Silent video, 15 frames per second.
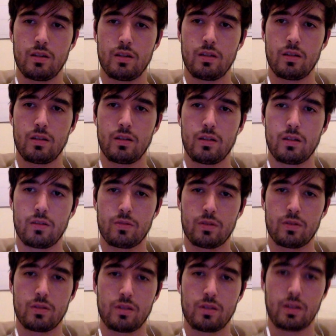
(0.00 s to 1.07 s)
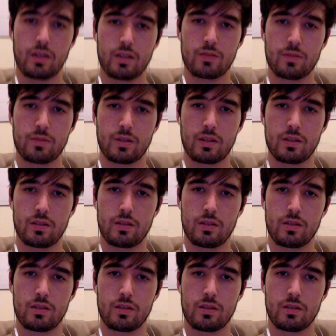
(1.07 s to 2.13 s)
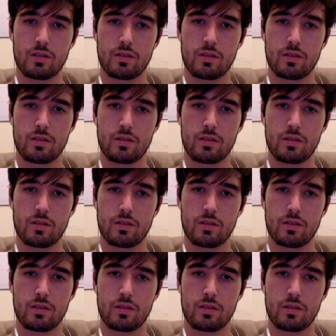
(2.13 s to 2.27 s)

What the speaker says: Well, I guess we gotta search it.